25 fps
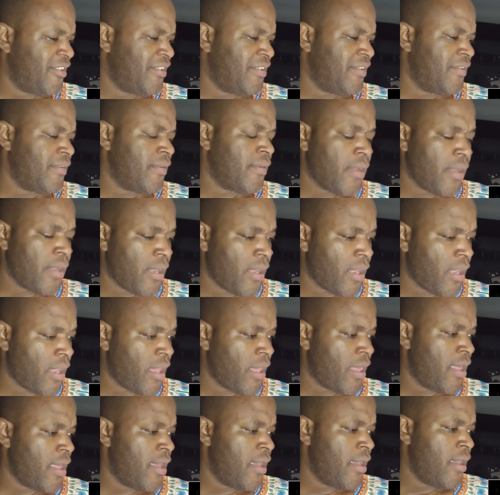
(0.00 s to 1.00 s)
You
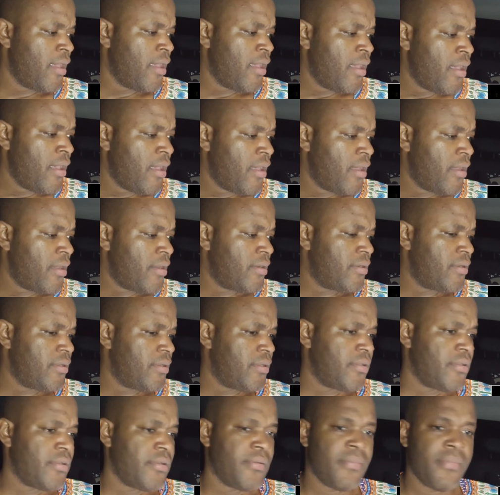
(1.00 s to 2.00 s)
carry
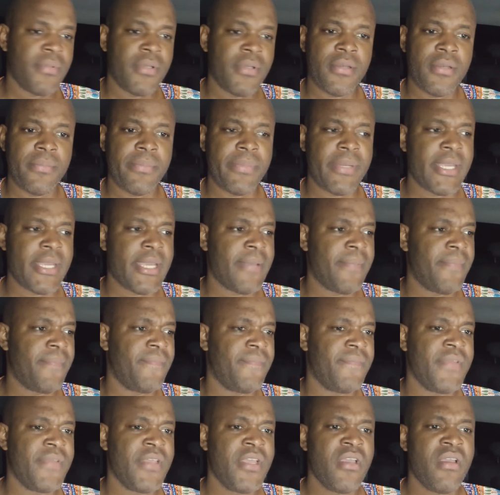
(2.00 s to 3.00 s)
the
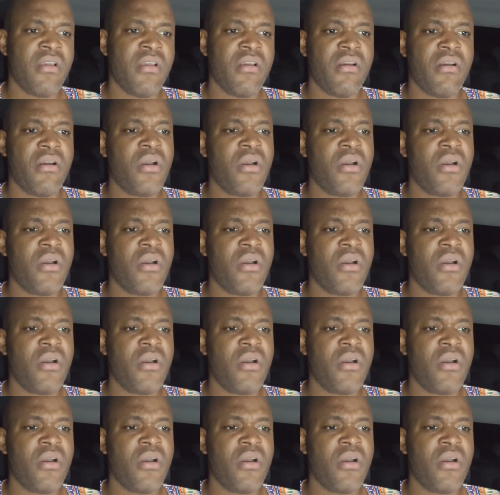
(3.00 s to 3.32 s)
problems